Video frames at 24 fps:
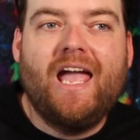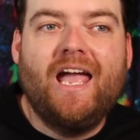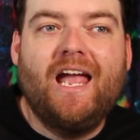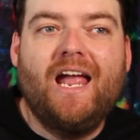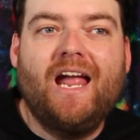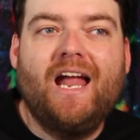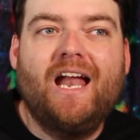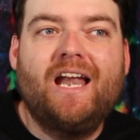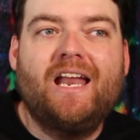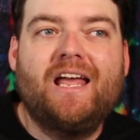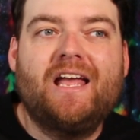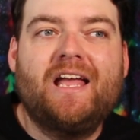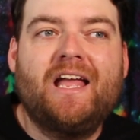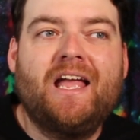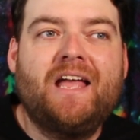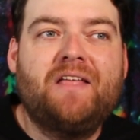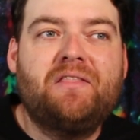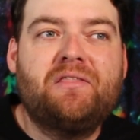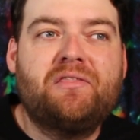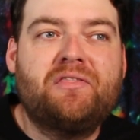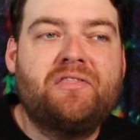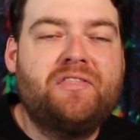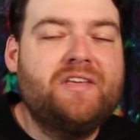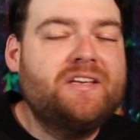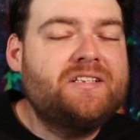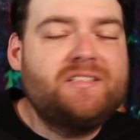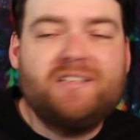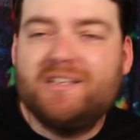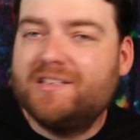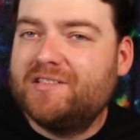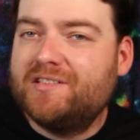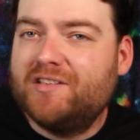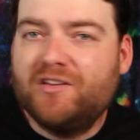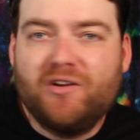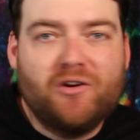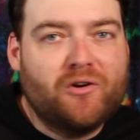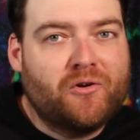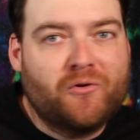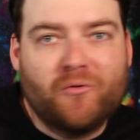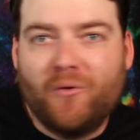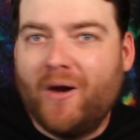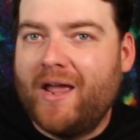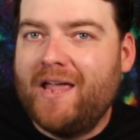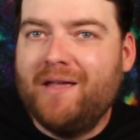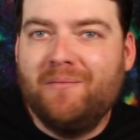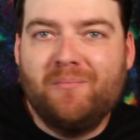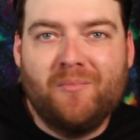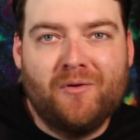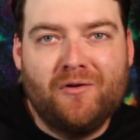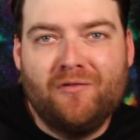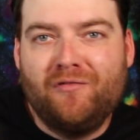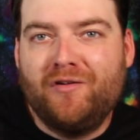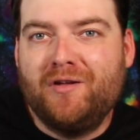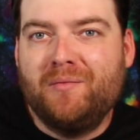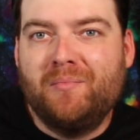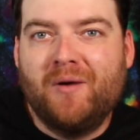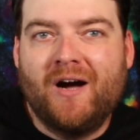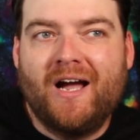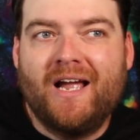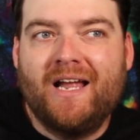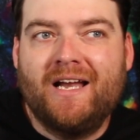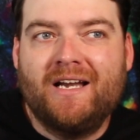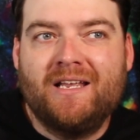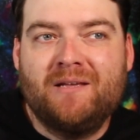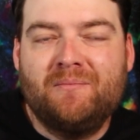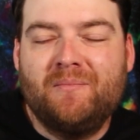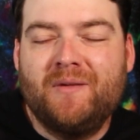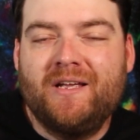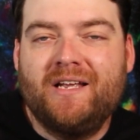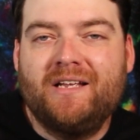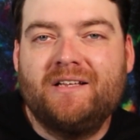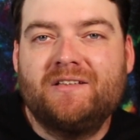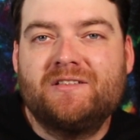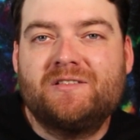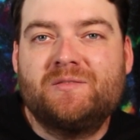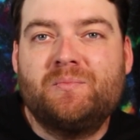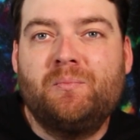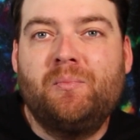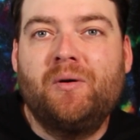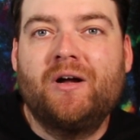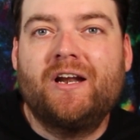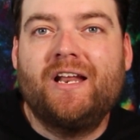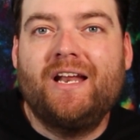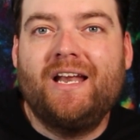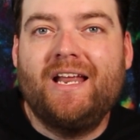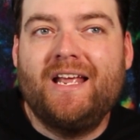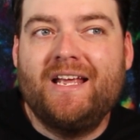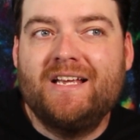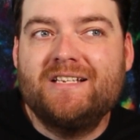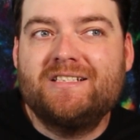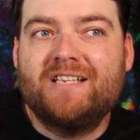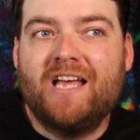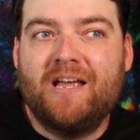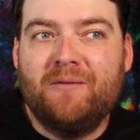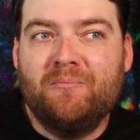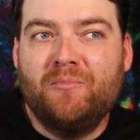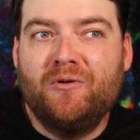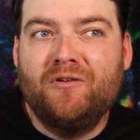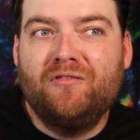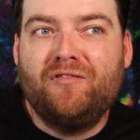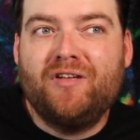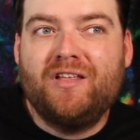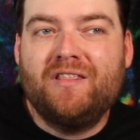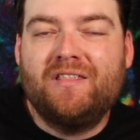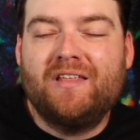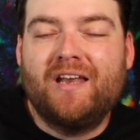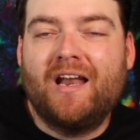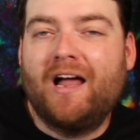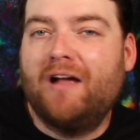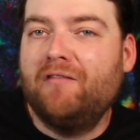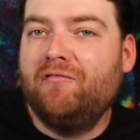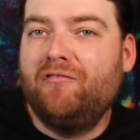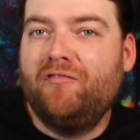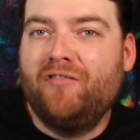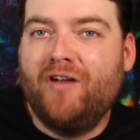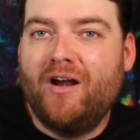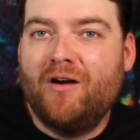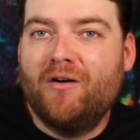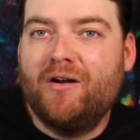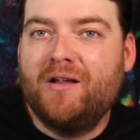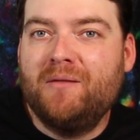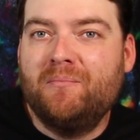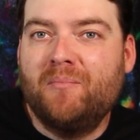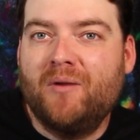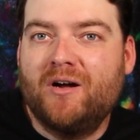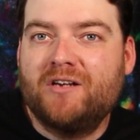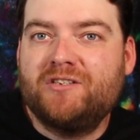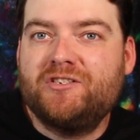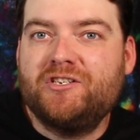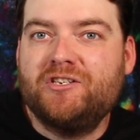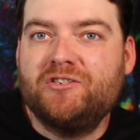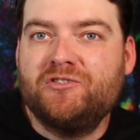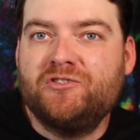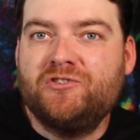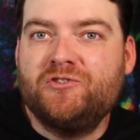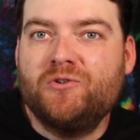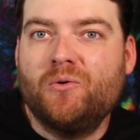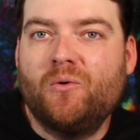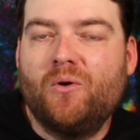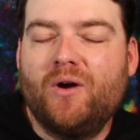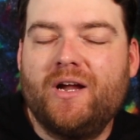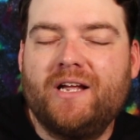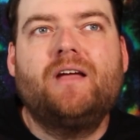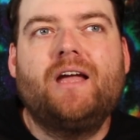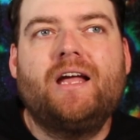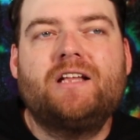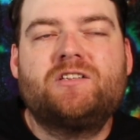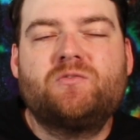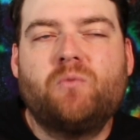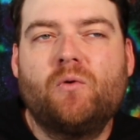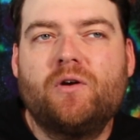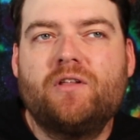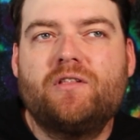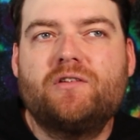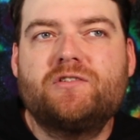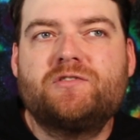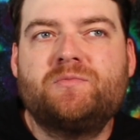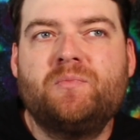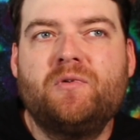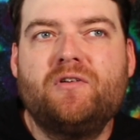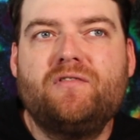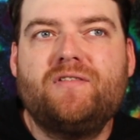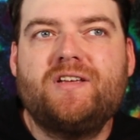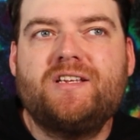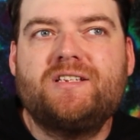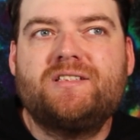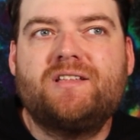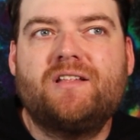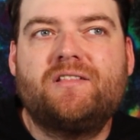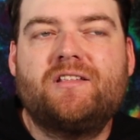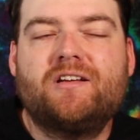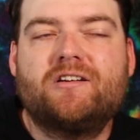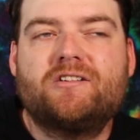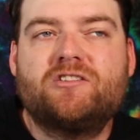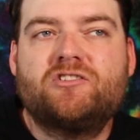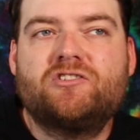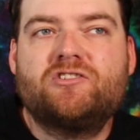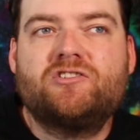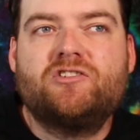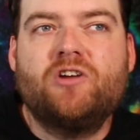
And this isn't a great movie by any means, but it is a movie that I very much enjoy. It's one of those movies that there's